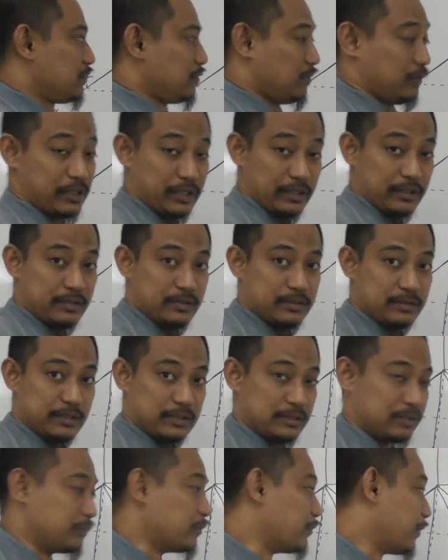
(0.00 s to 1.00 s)
Okay,
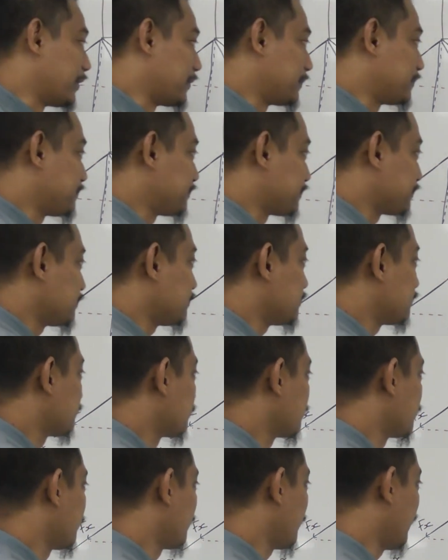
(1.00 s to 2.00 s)
that's number one.
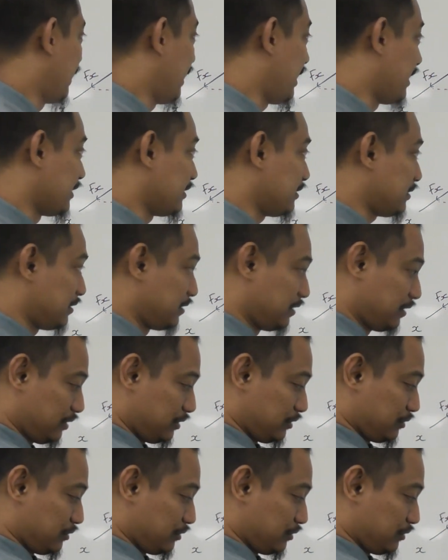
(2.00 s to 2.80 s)
And